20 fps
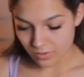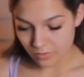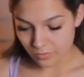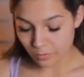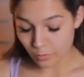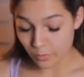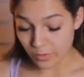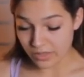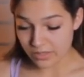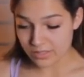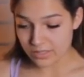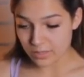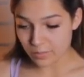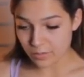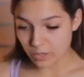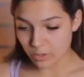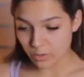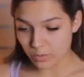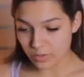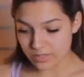For with
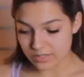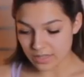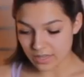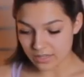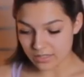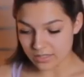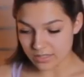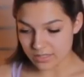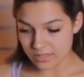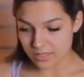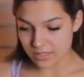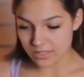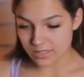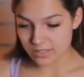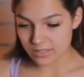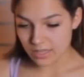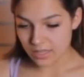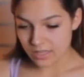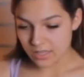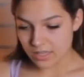someone who is at a
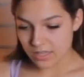distance.